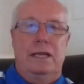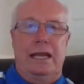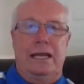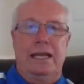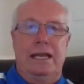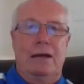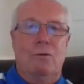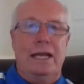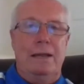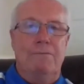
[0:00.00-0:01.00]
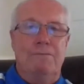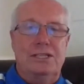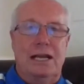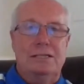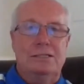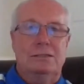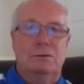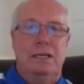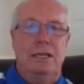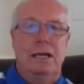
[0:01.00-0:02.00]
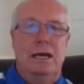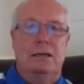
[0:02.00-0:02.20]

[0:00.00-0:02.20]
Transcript: And again, I want to emphasize the